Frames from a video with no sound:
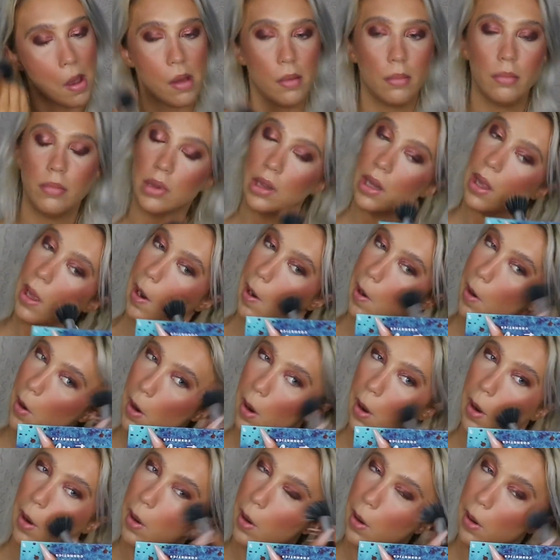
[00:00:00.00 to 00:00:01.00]
and blend
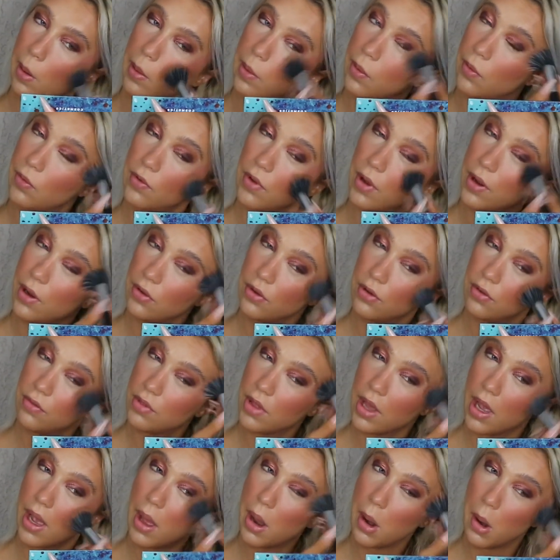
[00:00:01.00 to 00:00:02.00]
along the sides
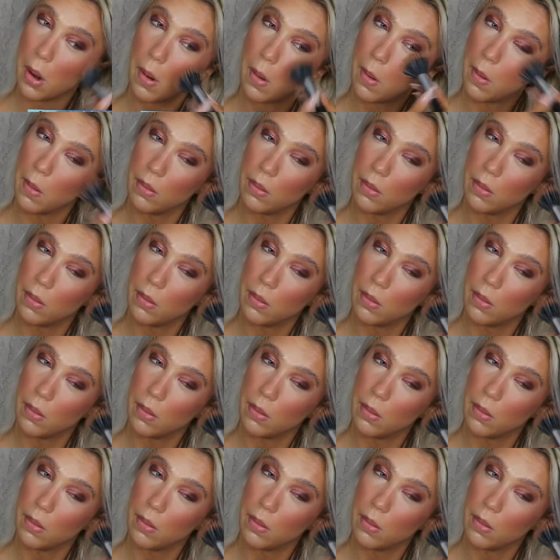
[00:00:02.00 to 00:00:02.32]
of that.